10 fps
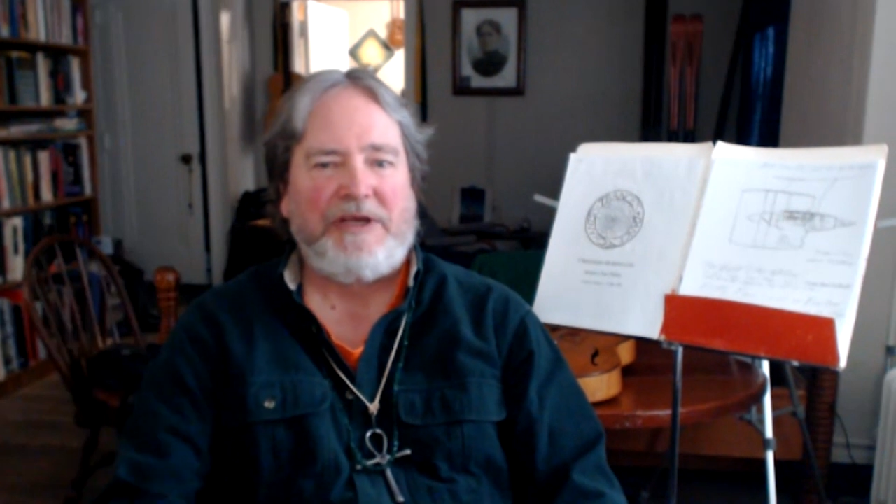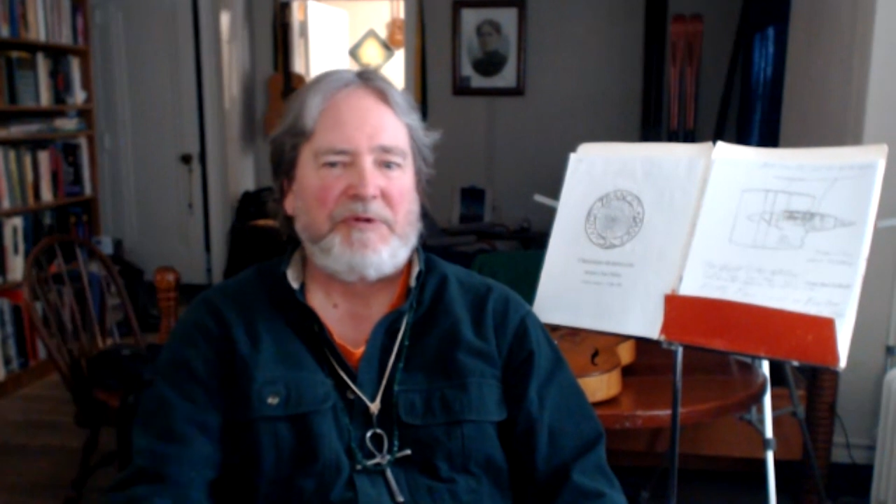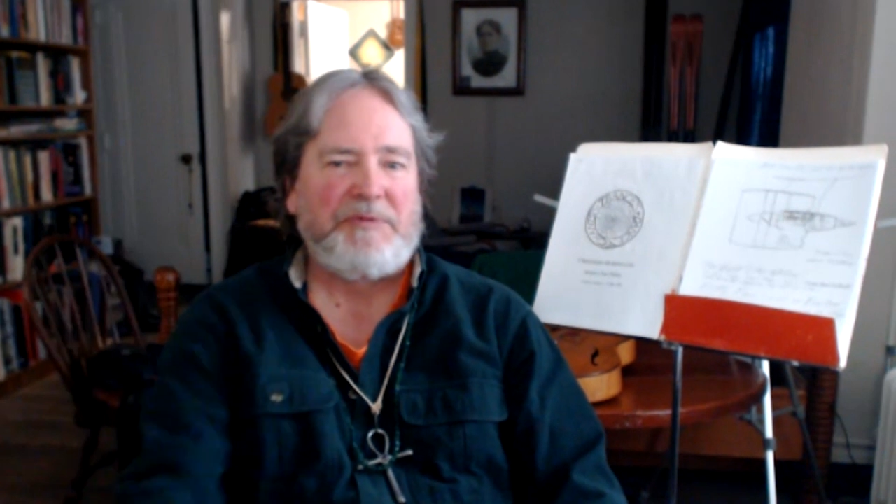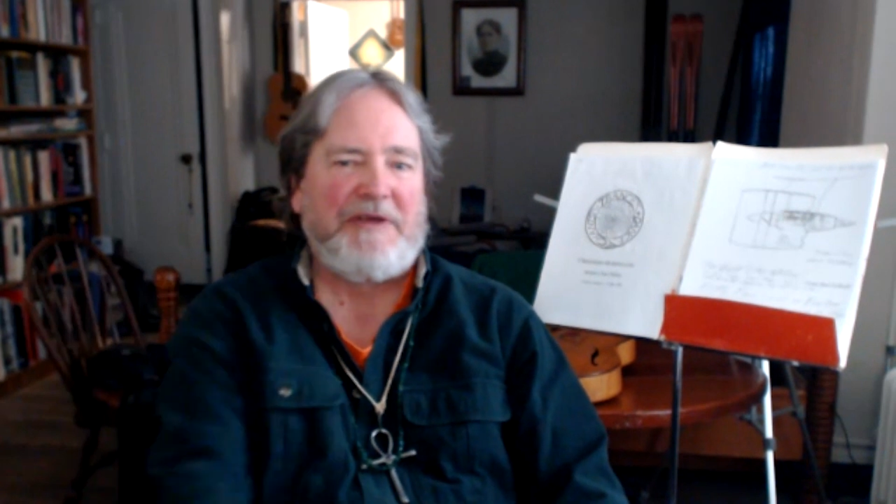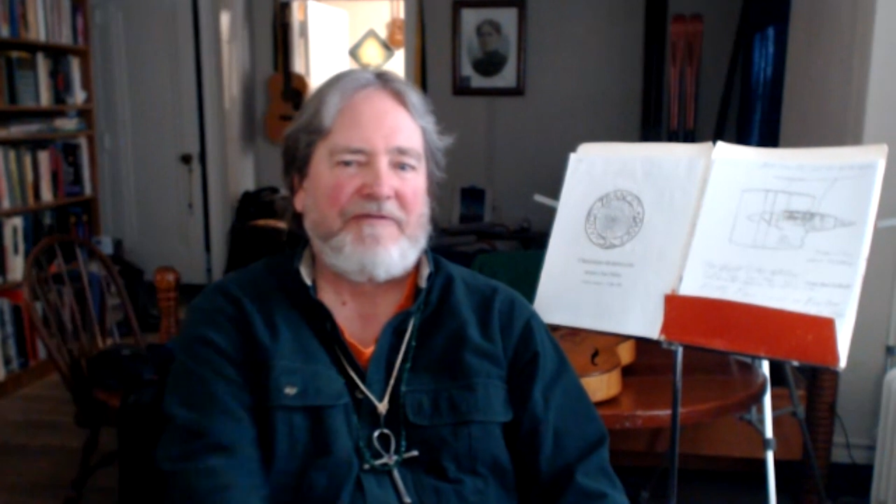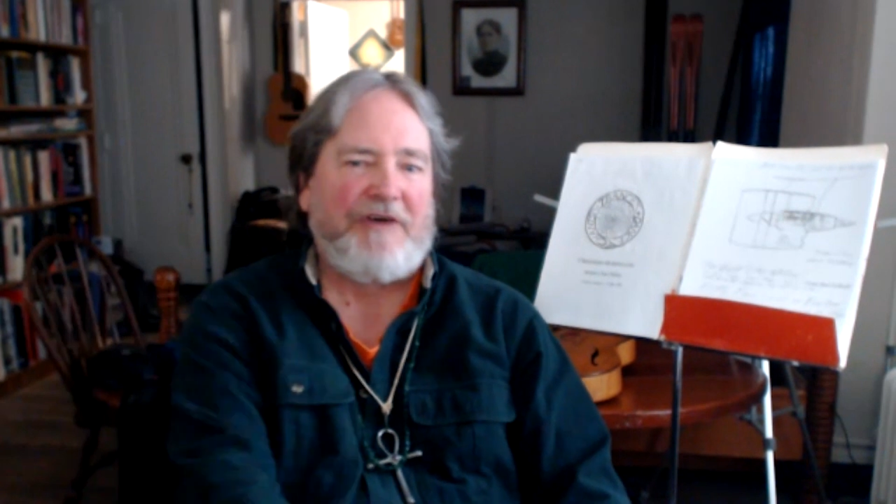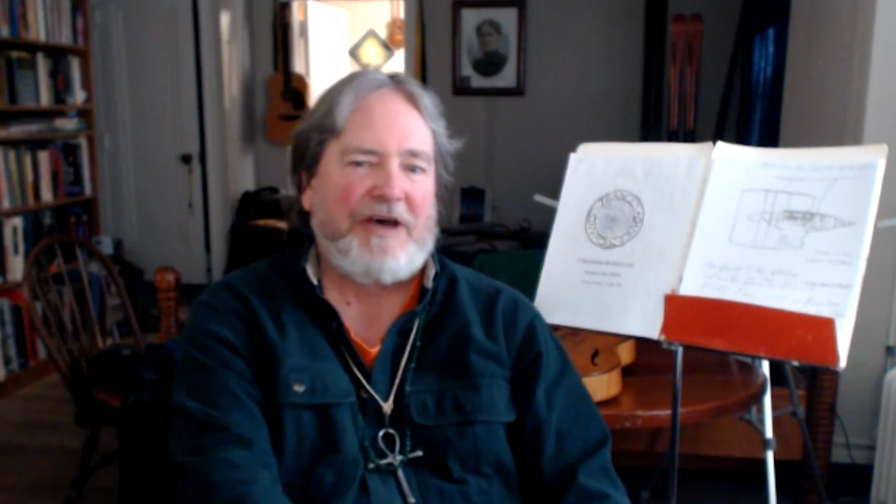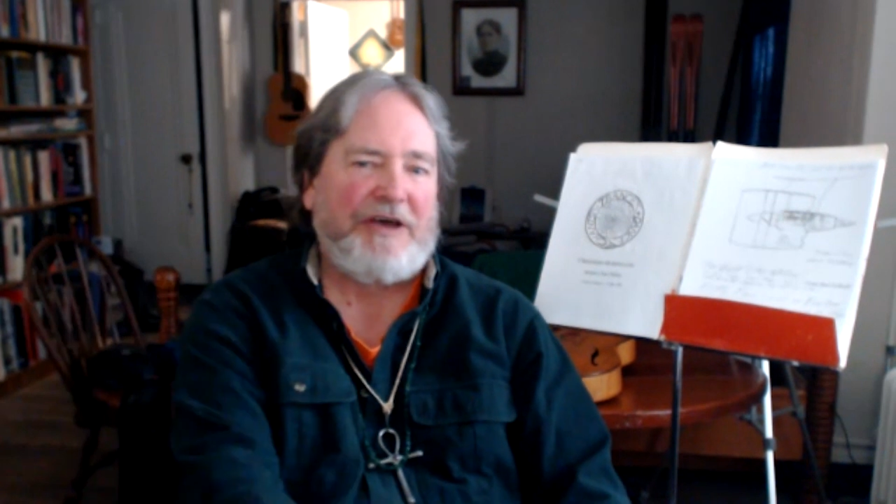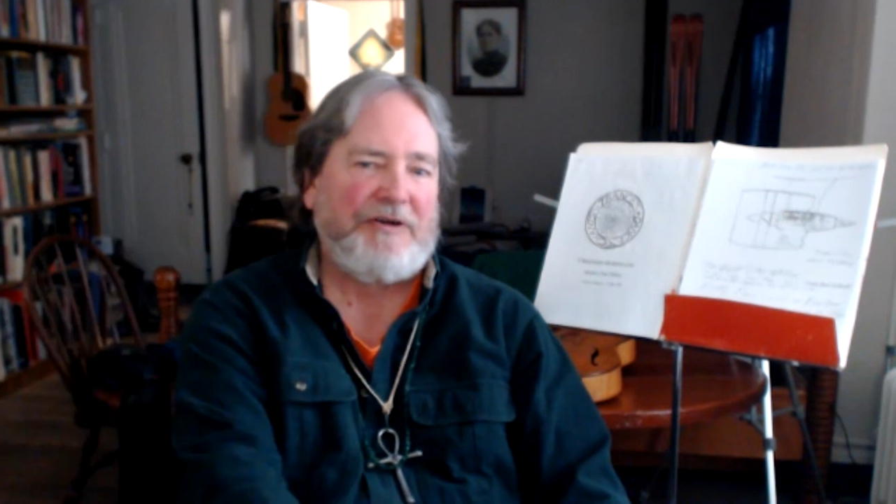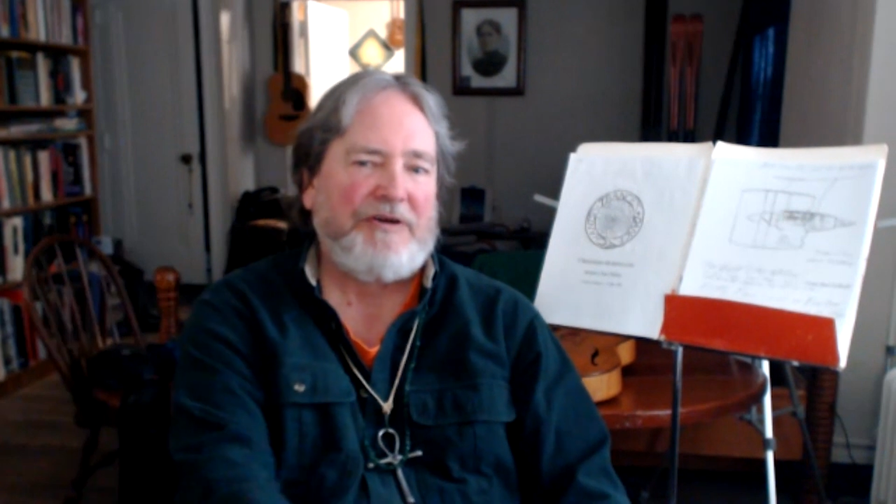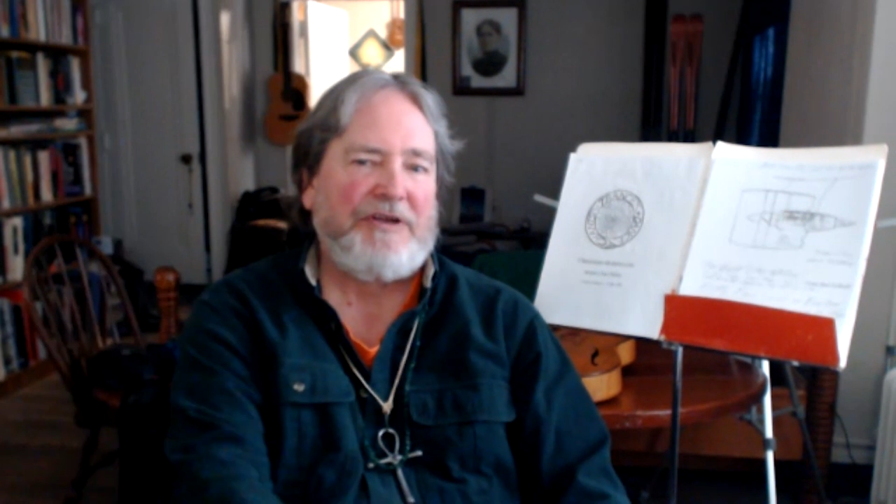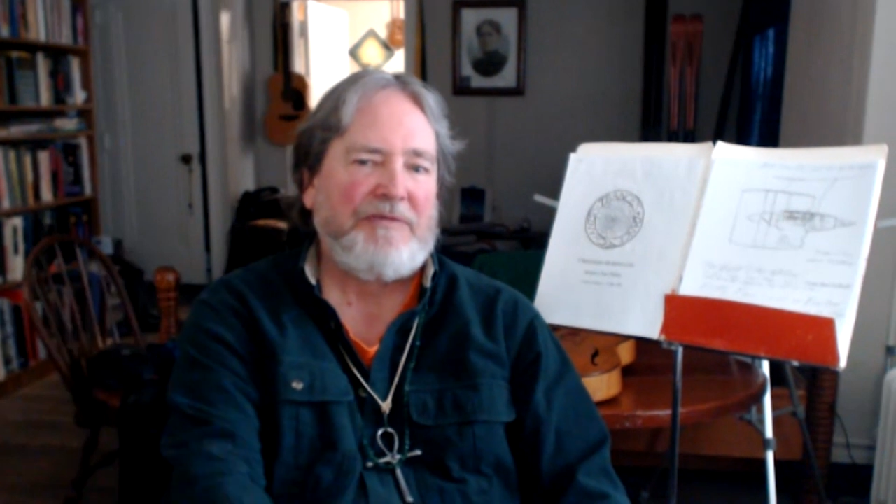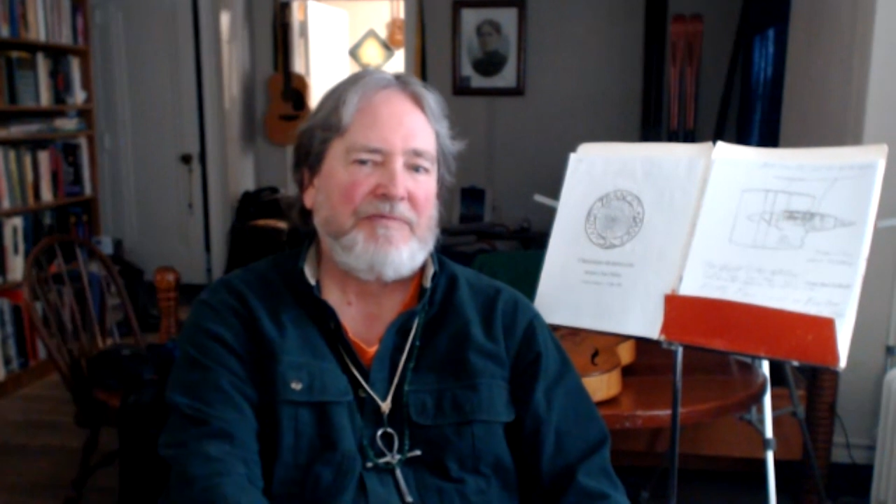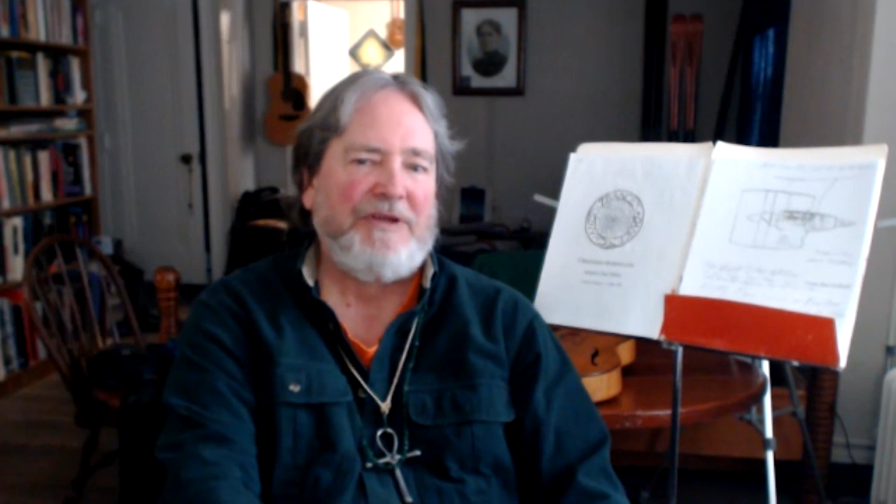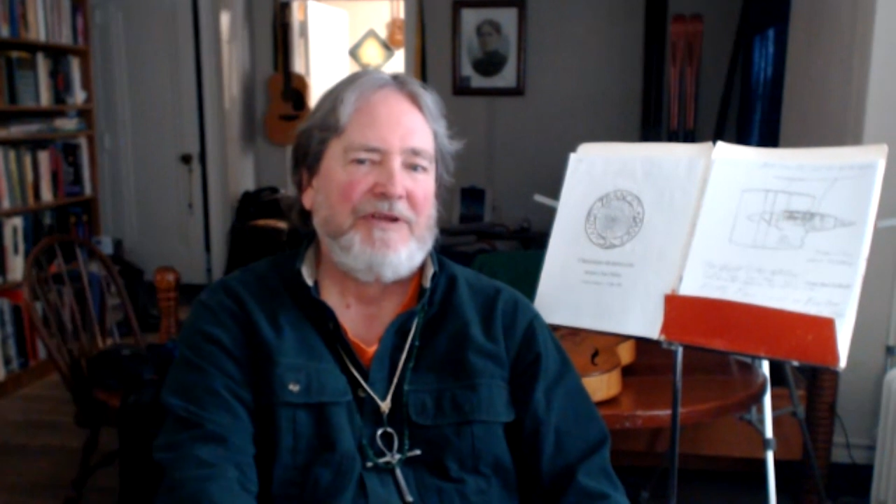and with my father
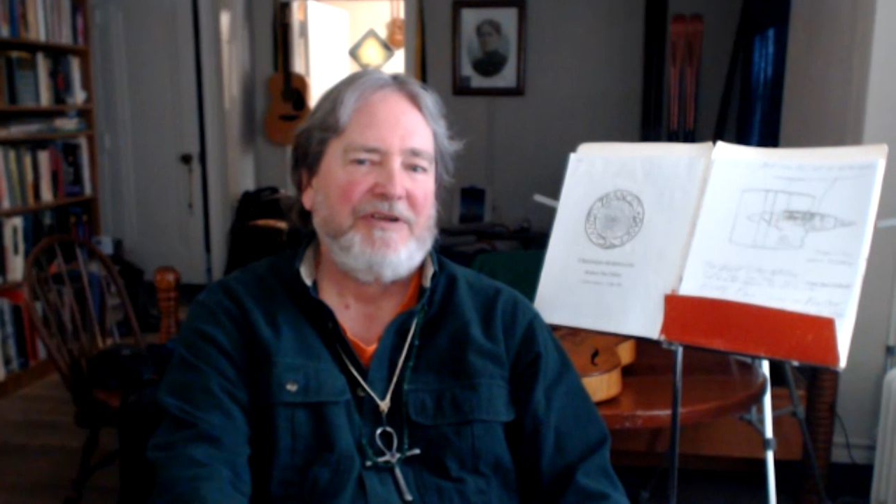in